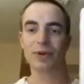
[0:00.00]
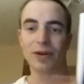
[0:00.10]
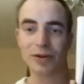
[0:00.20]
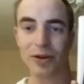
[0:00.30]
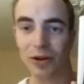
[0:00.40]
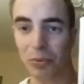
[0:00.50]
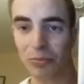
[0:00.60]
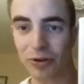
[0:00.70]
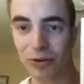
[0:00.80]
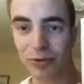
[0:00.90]

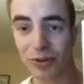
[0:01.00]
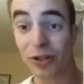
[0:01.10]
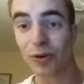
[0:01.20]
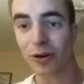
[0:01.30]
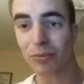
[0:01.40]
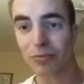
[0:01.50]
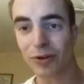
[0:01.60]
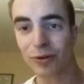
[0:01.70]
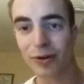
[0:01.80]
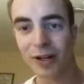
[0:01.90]
the new
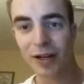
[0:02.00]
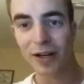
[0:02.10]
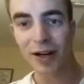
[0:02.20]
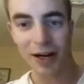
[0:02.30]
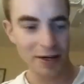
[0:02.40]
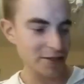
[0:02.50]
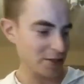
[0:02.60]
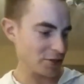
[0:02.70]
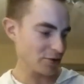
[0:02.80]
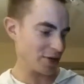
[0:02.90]
homebrew Odyssey
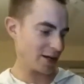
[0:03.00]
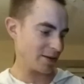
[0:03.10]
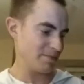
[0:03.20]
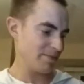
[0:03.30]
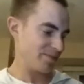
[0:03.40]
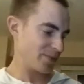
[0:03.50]
2 game.